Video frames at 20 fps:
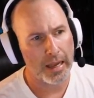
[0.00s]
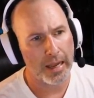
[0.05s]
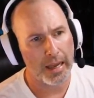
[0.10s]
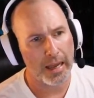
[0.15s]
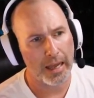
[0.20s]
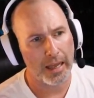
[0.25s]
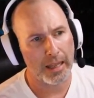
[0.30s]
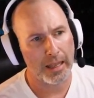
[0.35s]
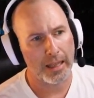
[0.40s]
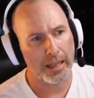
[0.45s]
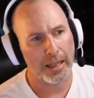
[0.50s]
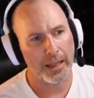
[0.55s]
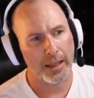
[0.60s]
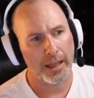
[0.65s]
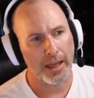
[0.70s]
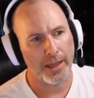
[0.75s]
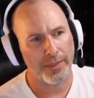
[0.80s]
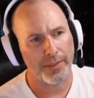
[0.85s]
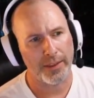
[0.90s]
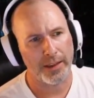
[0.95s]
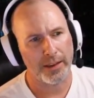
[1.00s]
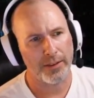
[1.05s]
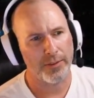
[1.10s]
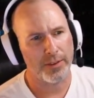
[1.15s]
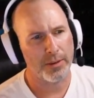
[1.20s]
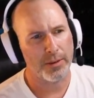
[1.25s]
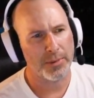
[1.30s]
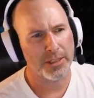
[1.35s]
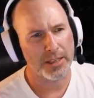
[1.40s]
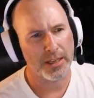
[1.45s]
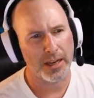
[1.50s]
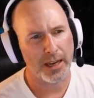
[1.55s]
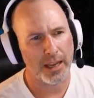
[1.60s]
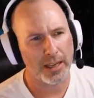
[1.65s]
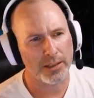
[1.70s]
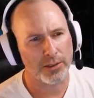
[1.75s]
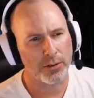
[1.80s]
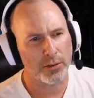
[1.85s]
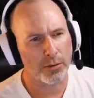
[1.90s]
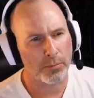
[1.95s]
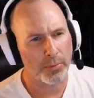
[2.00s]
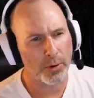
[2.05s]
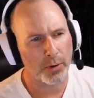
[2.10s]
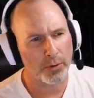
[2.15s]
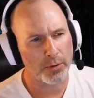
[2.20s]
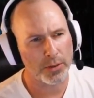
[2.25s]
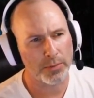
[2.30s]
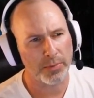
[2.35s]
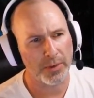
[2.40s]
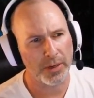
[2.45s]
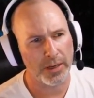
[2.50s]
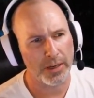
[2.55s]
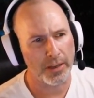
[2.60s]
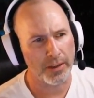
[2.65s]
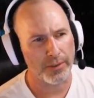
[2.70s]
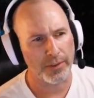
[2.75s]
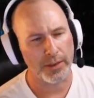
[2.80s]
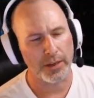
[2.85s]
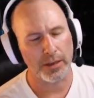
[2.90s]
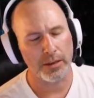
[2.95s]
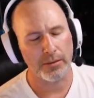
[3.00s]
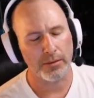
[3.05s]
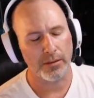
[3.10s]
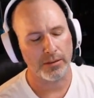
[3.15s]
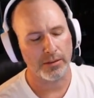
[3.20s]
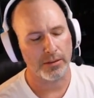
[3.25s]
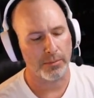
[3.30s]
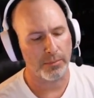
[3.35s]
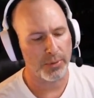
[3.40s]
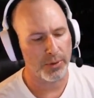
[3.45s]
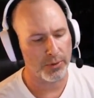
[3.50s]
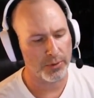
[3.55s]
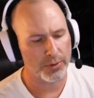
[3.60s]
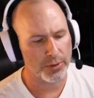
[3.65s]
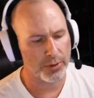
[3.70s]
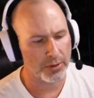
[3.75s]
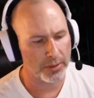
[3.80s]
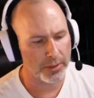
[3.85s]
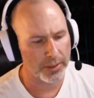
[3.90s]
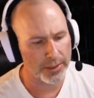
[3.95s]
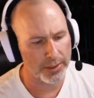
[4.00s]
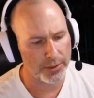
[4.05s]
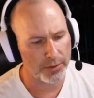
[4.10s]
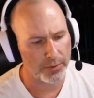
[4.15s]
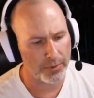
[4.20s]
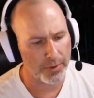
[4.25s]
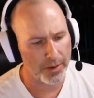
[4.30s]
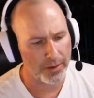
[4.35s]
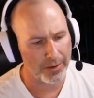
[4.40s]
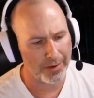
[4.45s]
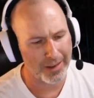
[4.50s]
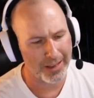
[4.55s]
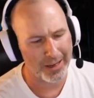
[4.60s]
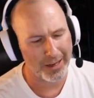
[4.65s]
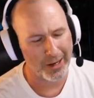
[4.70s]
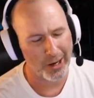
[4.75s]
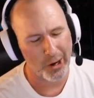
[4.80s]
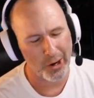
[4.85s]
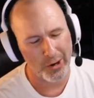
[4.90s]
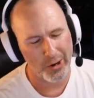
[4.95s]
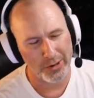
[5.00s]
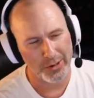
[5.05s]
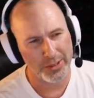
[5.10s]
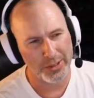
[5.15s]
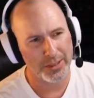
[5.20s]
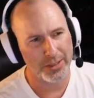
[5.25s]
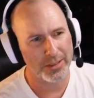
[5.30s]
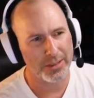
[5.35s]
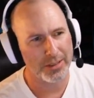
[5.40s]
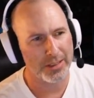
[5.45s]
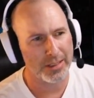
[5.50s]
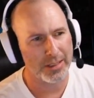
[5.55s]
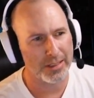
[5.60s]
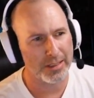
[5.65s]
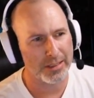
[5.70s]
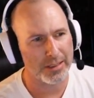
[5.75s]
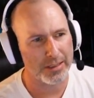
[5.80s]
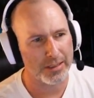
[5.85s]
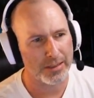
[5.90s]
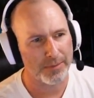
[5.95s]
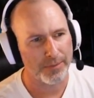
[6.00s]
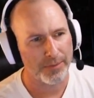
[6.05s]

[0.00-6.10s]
I think of them as a nice little bonus, but nothing to build your list around. Like Urges is